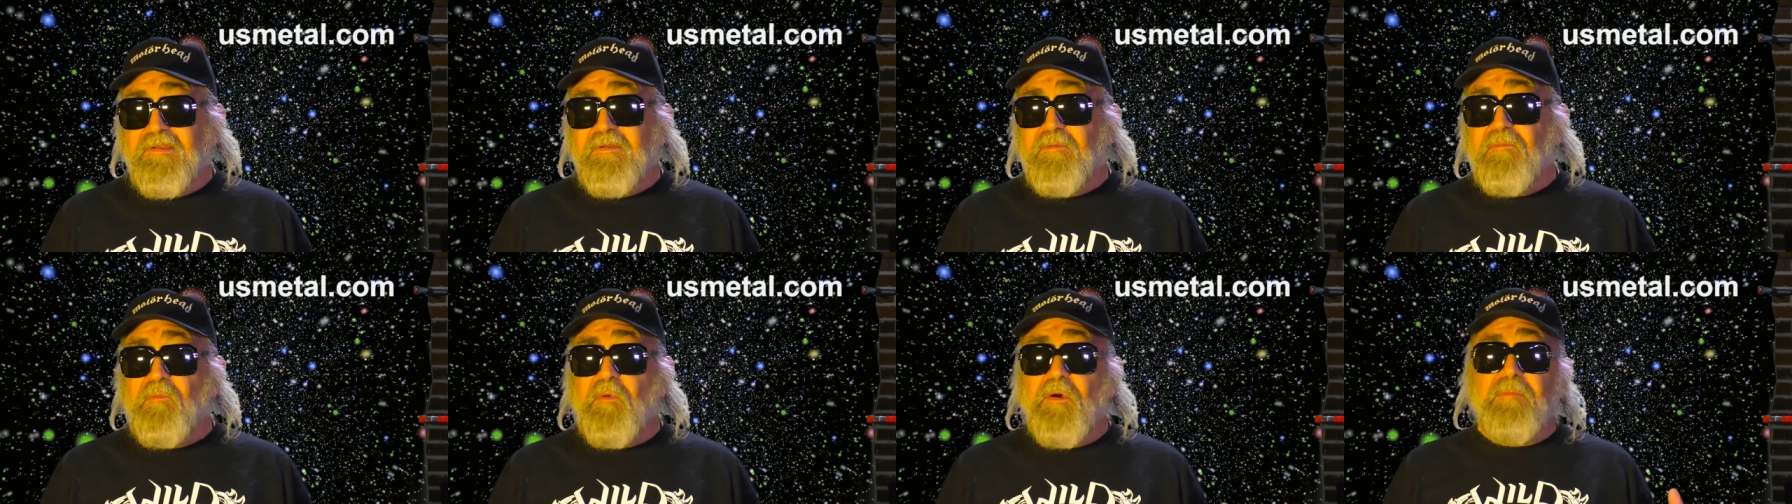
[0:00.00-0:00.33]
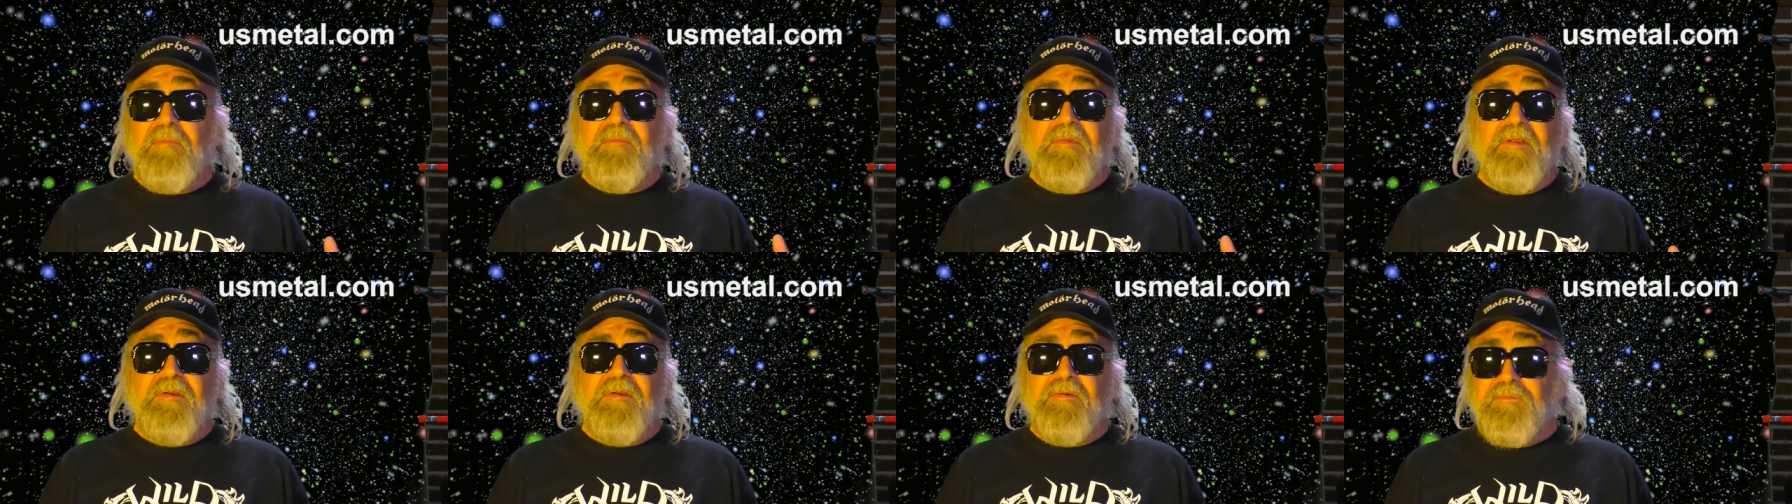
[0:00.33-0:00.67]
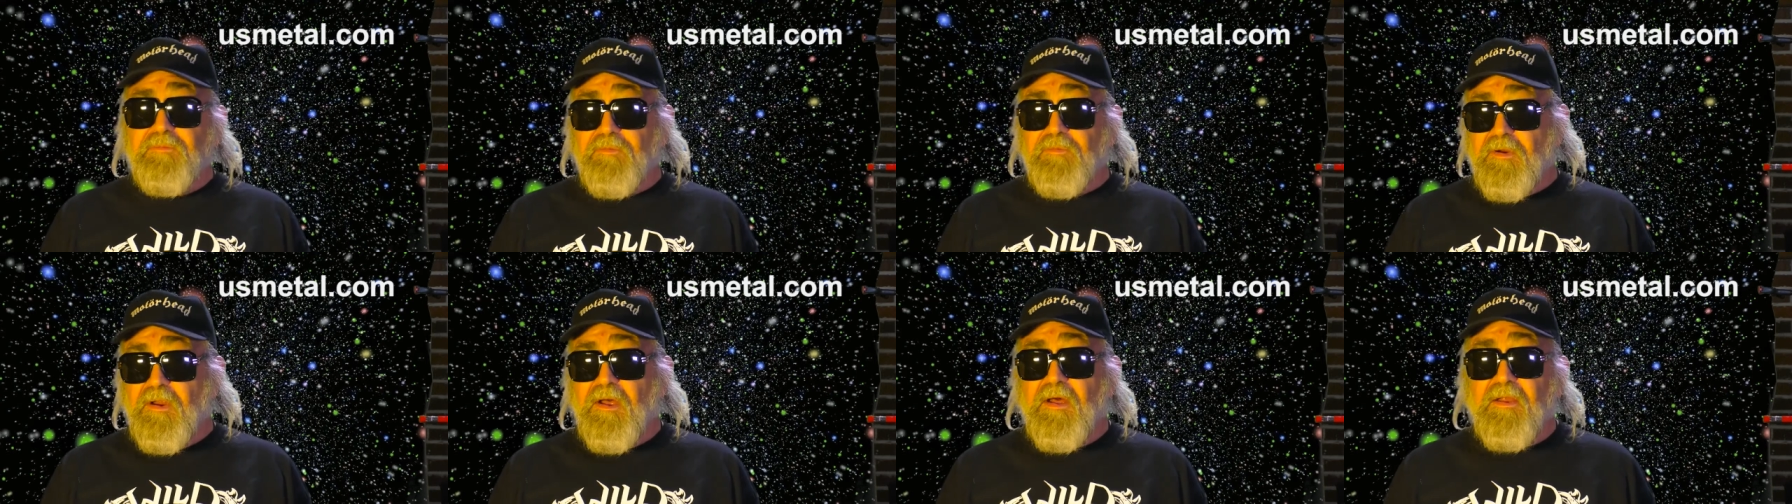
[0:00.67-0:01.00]
and one bedroom
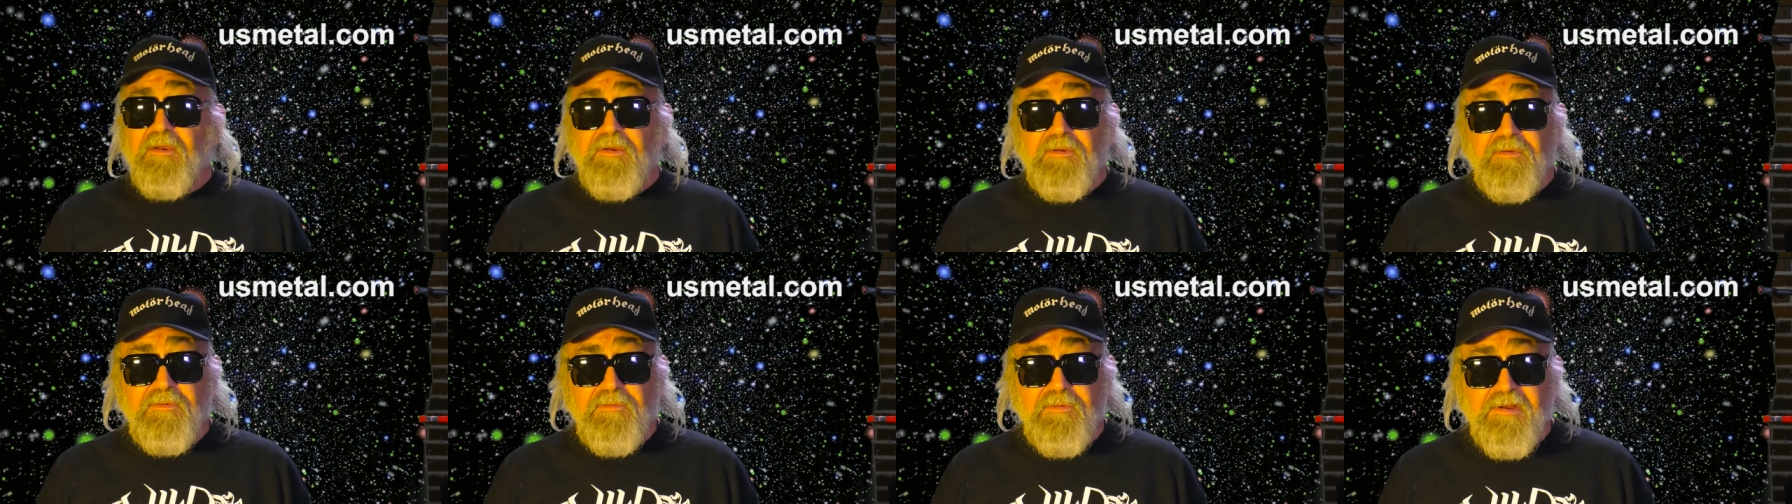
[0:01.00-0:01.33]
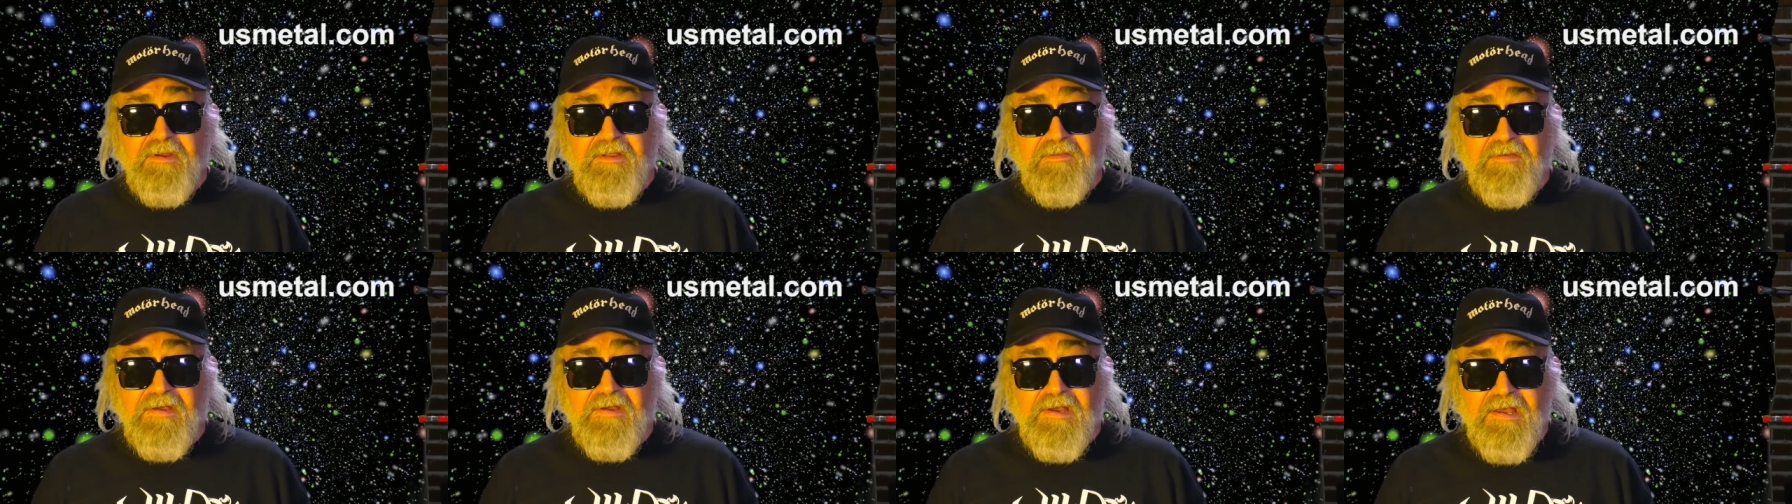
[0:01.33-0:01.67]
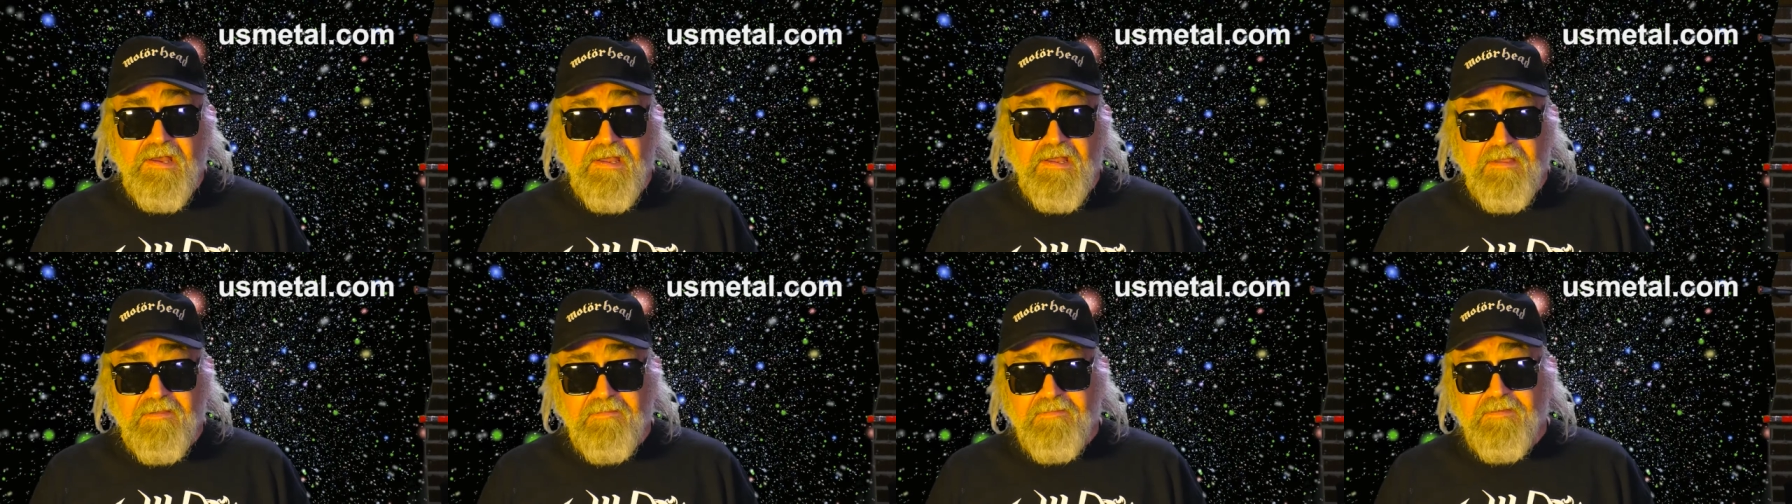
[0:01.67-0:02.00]
for
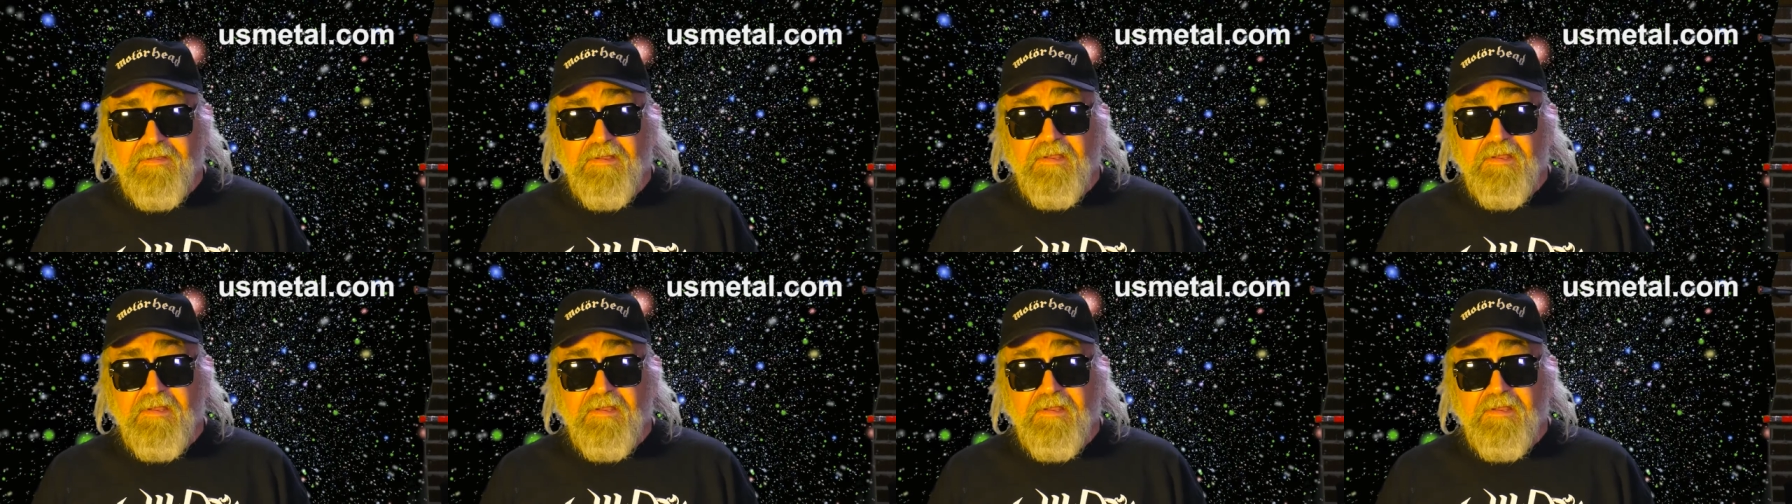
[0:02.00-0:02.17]
$125.